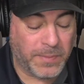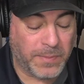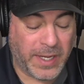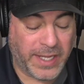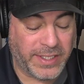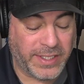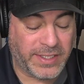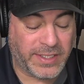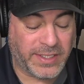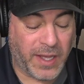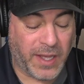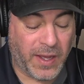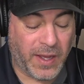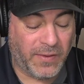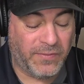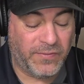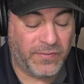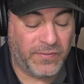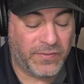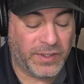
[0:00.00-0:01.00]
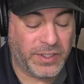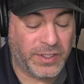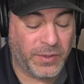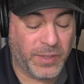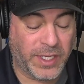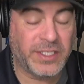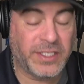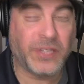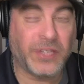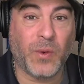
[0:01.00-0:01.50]
myself
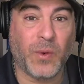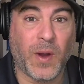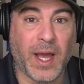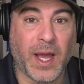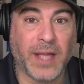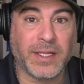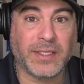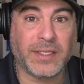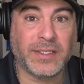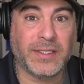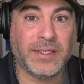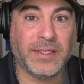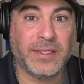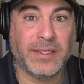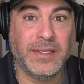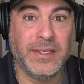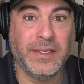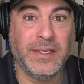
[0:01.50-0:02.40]
doing squats.